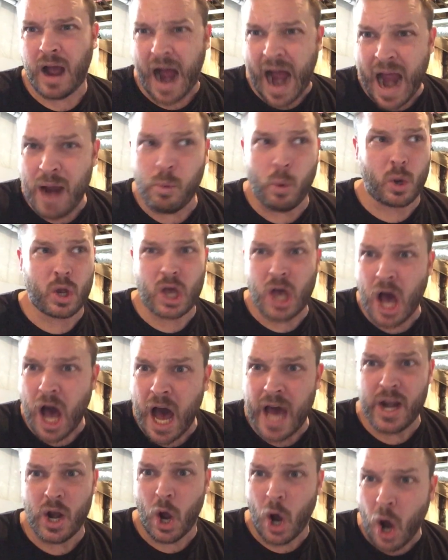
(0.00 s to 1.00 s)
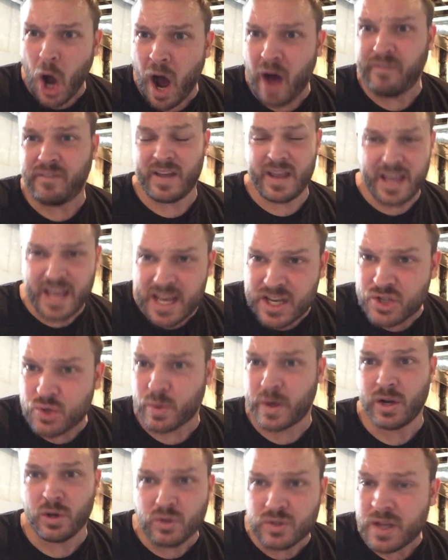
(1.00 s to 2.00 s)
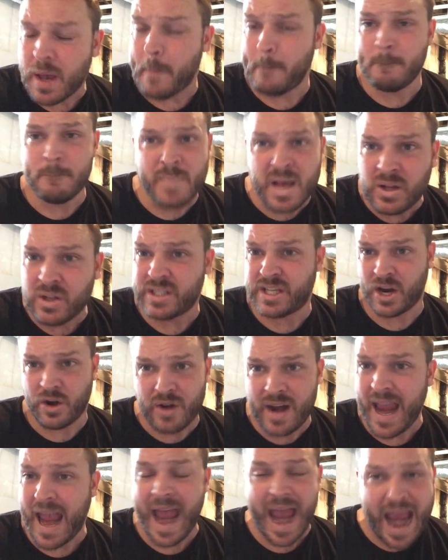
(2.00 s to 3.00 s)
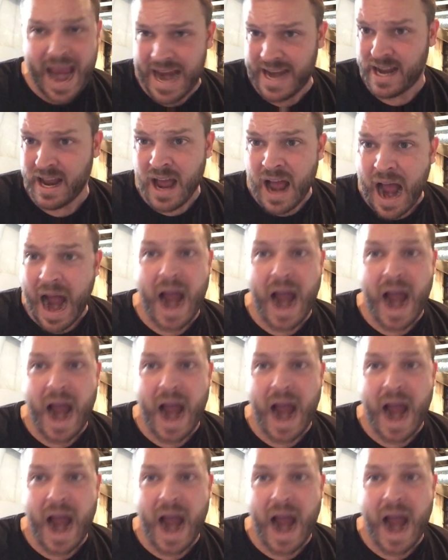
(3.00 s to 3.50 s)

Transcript: I will cut off Israel's military aid.